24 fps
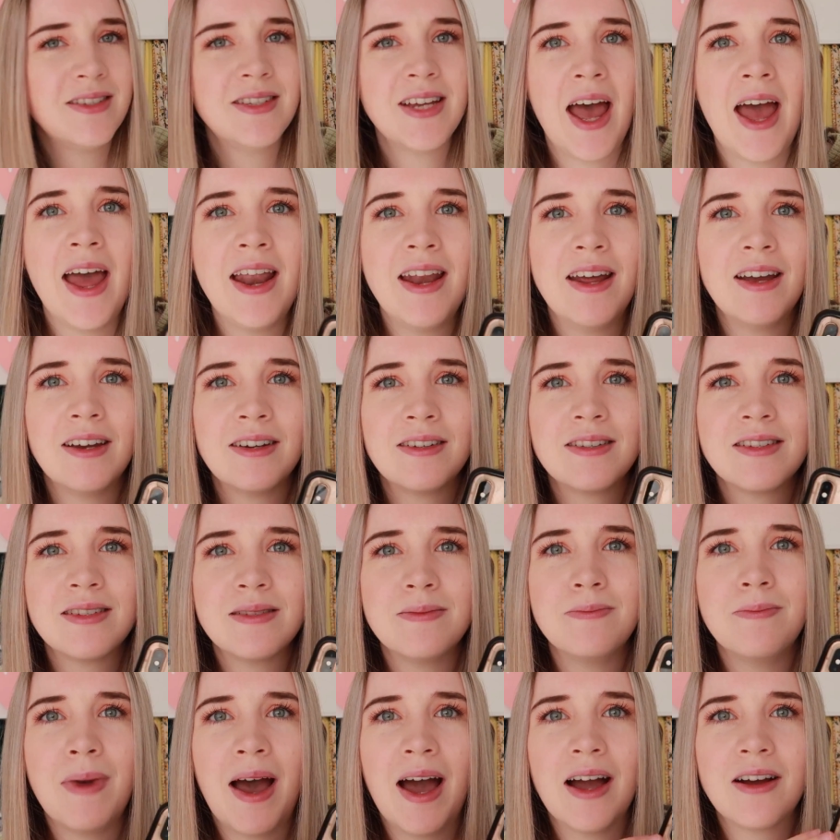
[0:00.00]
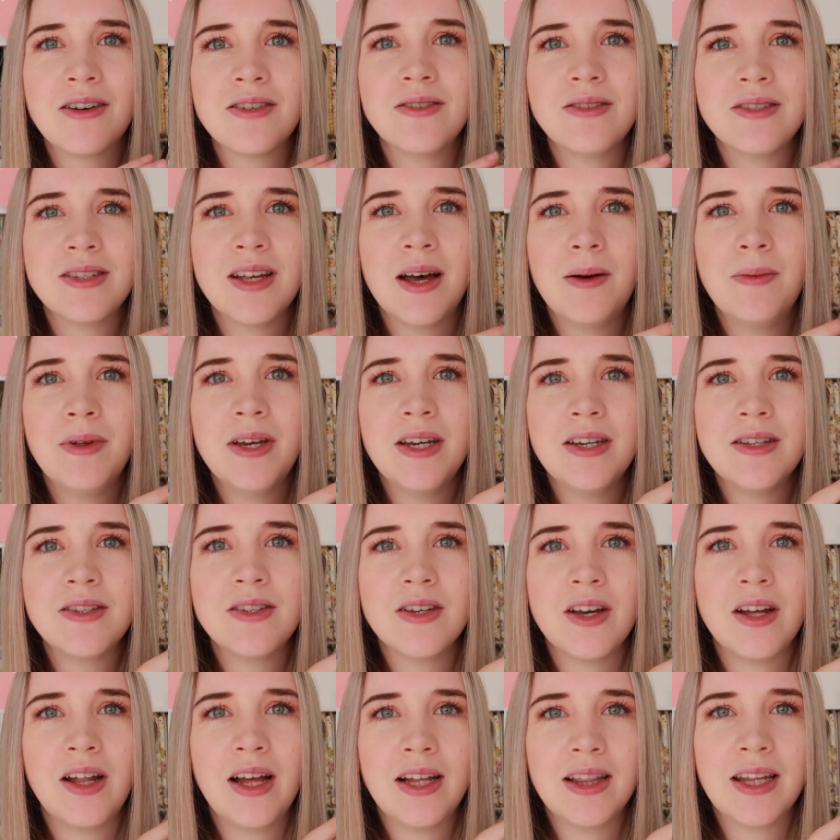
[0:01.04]
10x max or something,
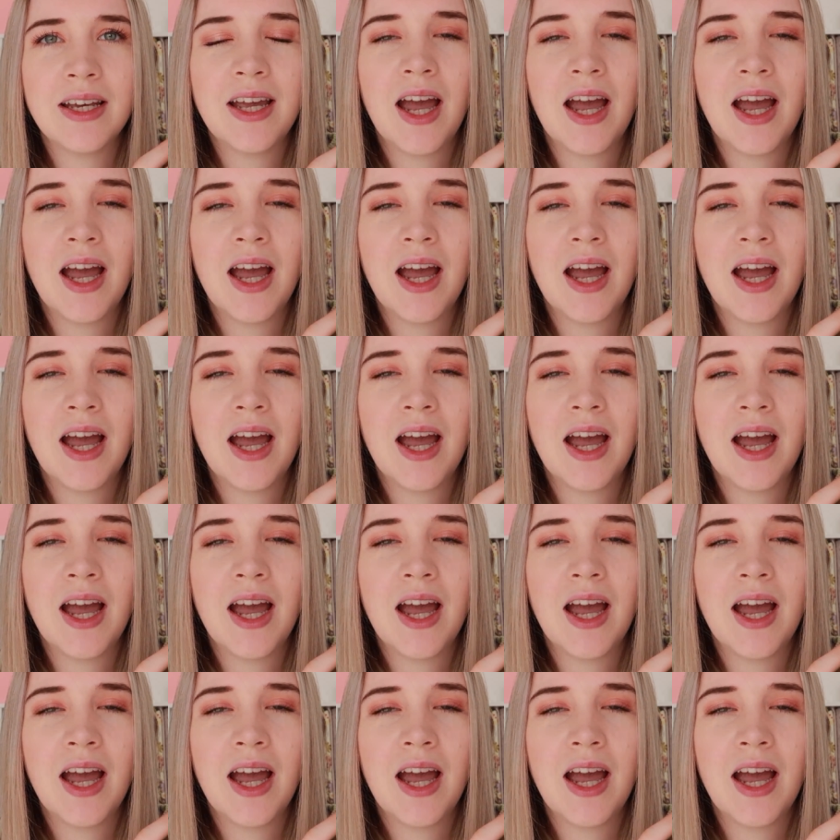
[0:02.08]
so like the